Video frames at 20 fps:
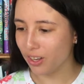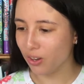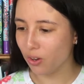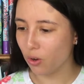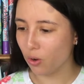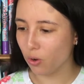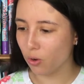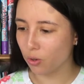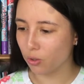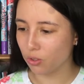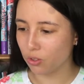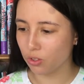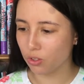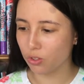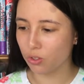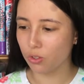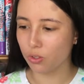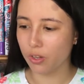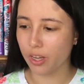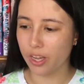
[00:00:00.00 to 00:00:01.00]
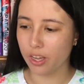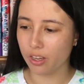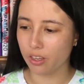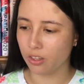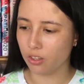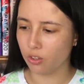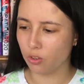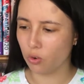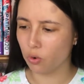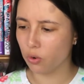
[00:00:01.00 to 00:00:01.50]
Okkotsu,
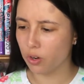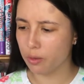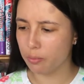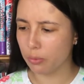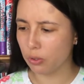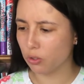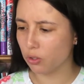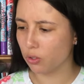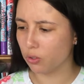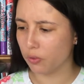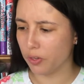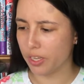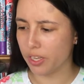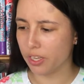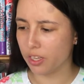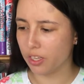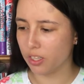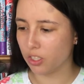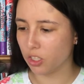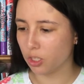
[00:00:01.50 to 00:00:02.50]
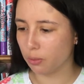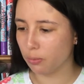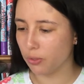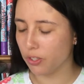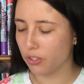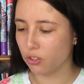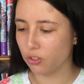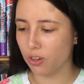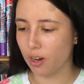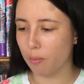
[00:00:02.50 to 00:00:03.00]
and Orimoto Rika
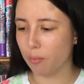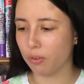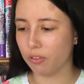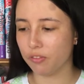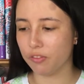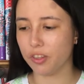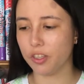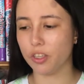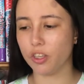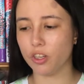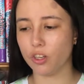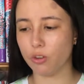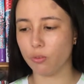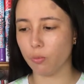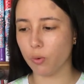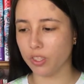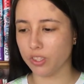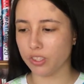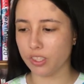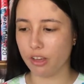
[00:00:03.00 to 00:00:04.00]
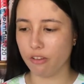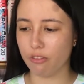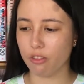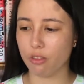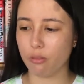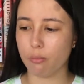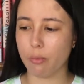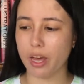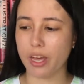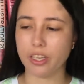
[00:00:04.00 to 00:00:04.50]
Shibuya Scramble figure 1/7
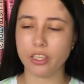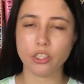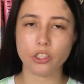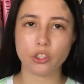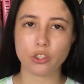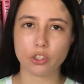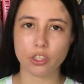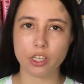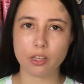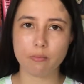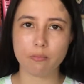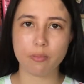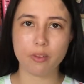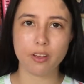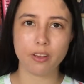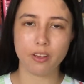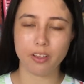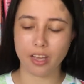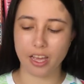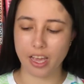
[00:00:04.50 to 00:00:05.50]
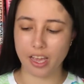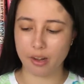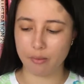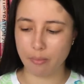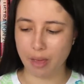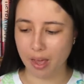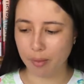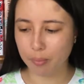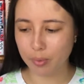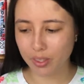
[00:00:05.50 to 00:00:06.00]
by eStream and
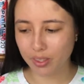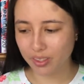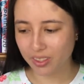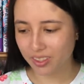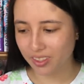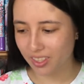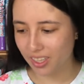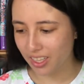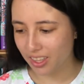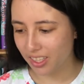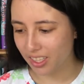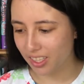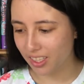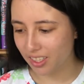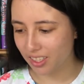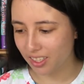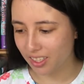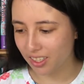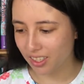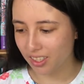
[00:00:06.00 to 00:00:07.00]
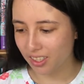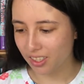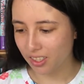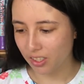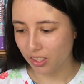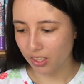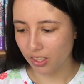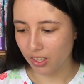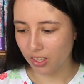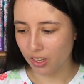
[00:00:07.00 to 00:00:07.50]
Mappa, I think.
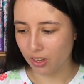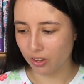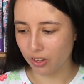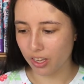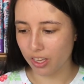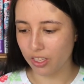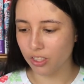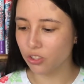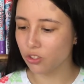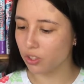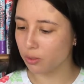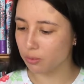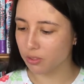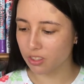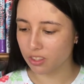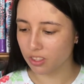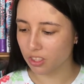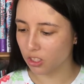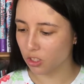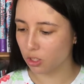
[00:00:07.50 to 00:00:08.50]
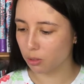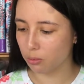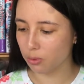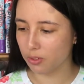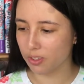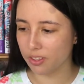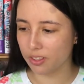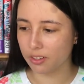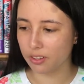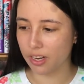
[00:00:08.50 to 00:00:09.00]
Okay, eStream is the
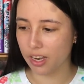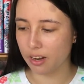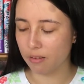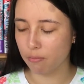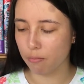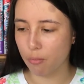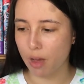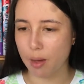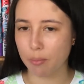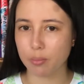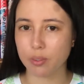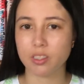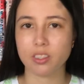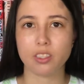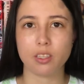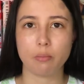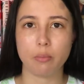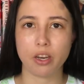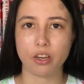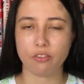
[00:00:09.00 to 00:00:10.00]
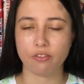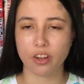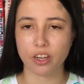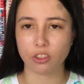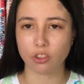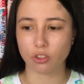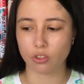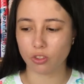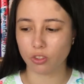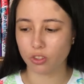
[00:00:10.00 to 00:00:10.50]
distributor and Mappa is the
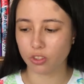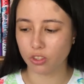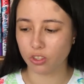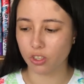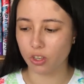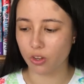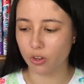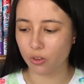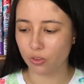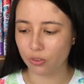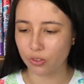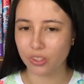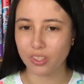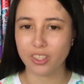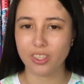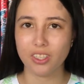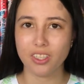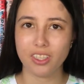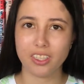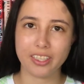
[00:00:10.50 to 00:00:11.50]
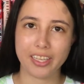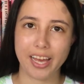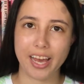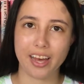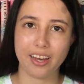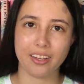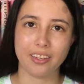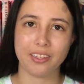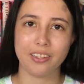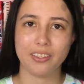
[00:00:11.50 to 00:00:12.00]
manufacturer, so
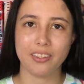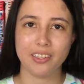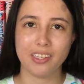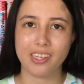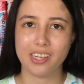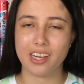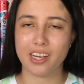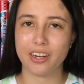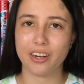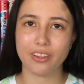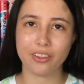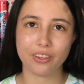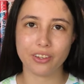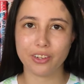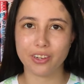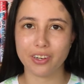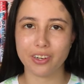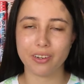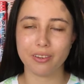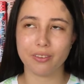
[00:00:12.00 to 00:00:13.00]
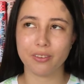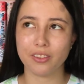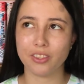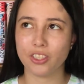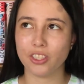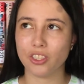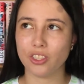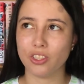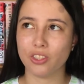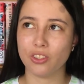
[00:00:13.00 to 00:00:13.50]
yeah. Another
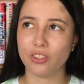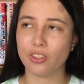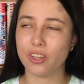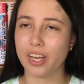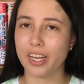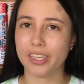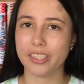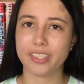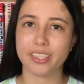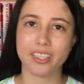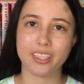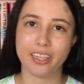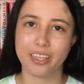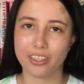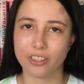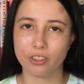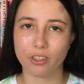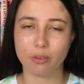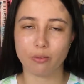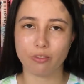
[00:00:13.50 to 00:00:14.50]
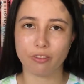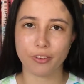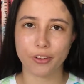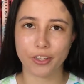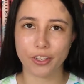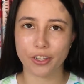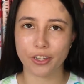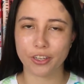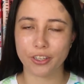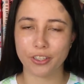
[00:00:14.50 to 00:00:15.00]
Jujutsu Kaisen eStream
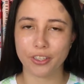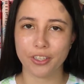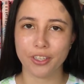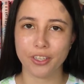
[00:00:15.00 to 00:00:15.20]
figure.